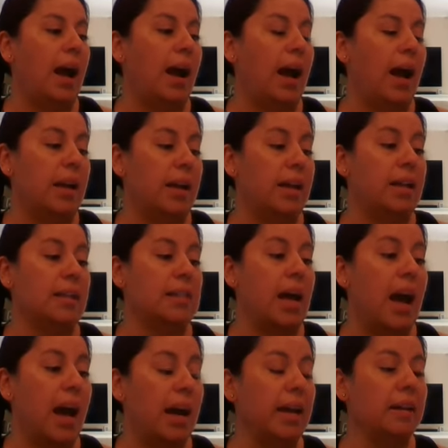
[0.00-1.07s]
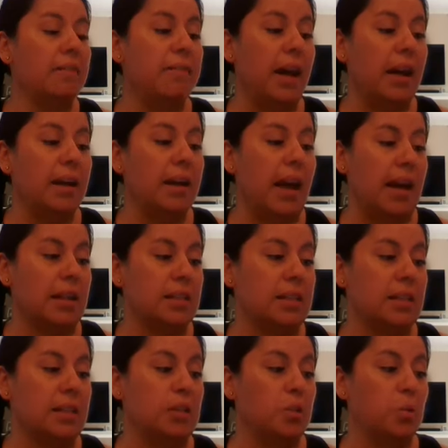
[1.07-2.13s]
It is high in fatty
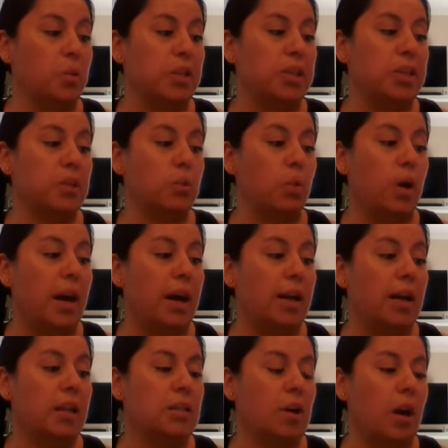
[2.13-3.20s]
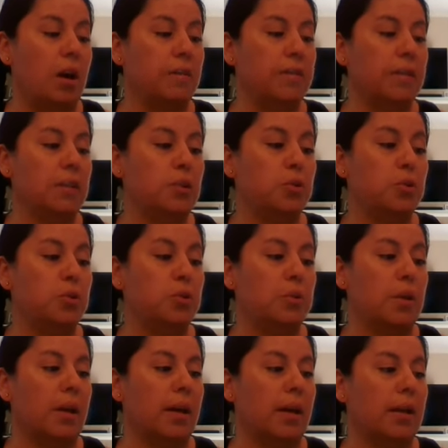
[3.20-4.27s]
acids, which is why it's often
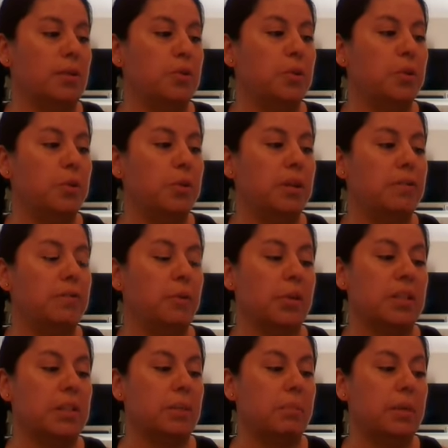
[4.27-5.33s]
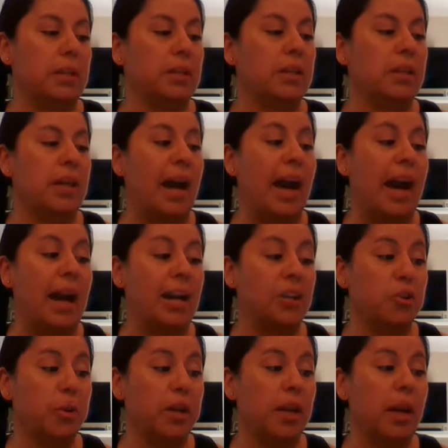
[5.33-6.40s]
touted for its ability to
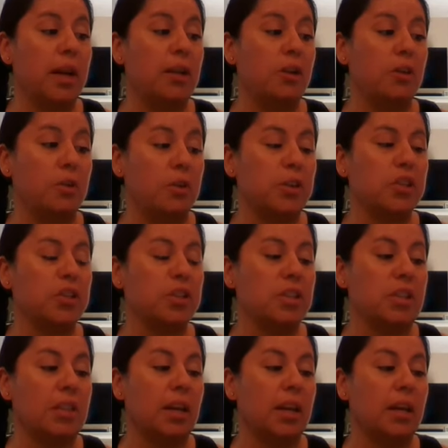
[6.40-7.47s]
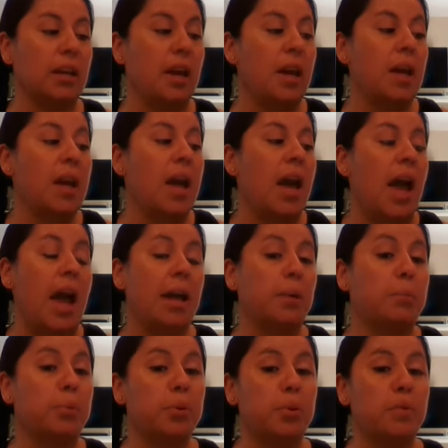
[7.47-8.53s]
hydrate and nourish the skin and
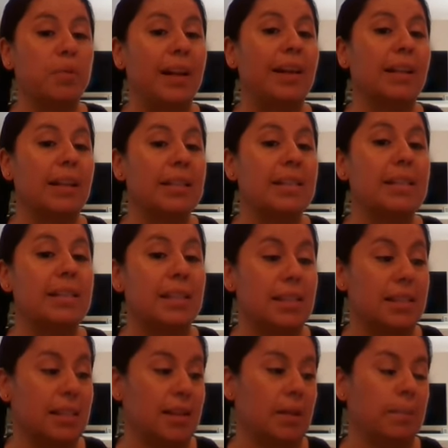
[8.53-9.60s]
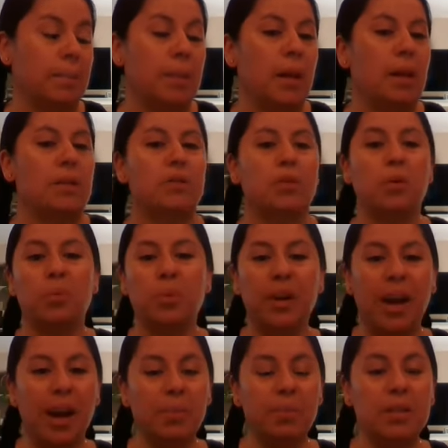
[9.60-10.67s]
improve elasticity. So what
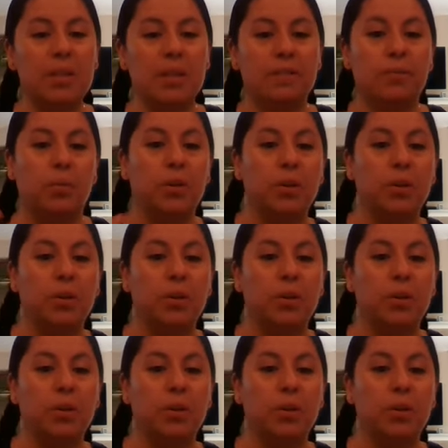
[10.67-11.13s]
happens if when you